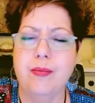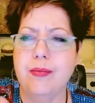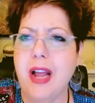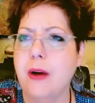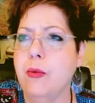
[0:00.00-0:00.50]

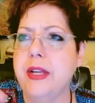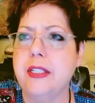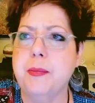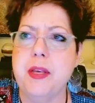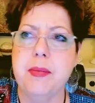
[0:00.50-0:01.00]
not
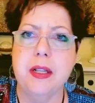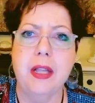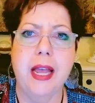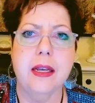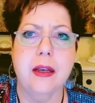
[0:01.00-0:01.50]
wispy, but
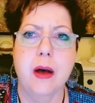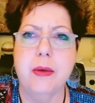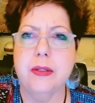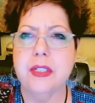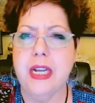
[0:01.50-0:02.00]
like almost